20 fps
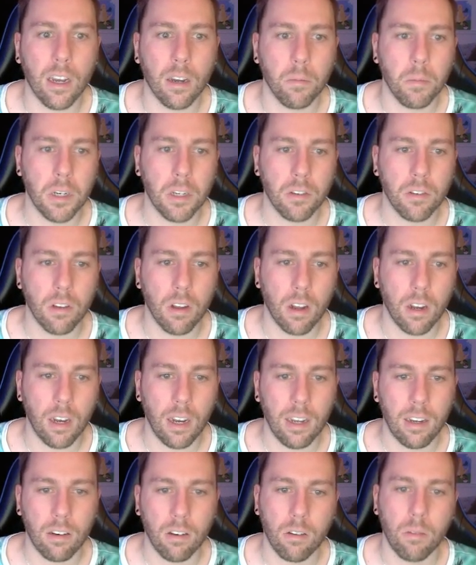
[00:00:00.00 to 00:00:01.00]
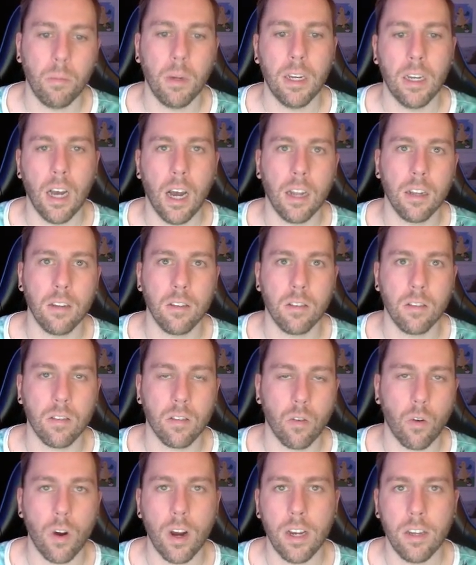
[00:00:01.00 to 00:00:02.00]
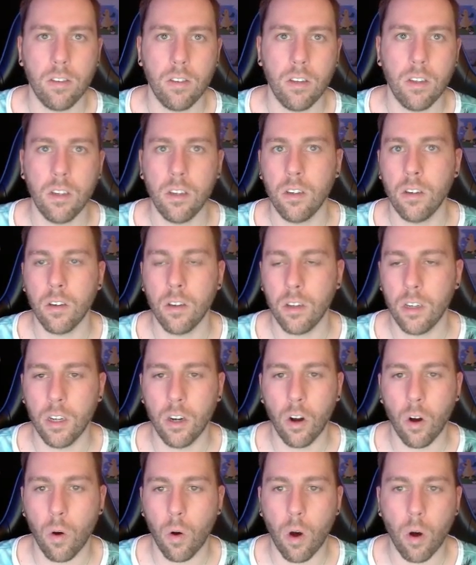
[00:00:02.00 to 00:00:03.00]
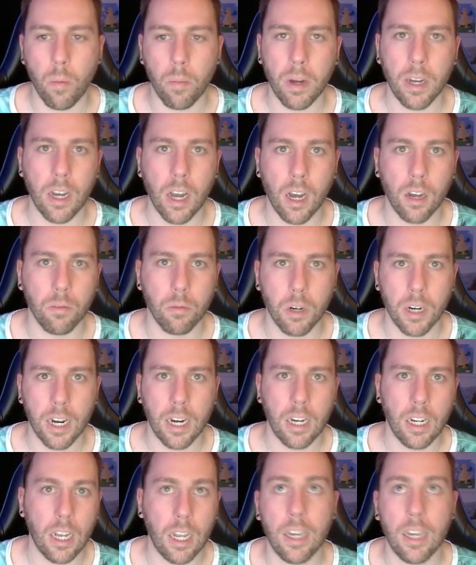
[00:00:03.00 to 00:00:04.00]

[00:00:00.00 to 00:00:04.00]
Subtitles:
I mean, it's not oh my god, this is crazy, oh my god, we're getting a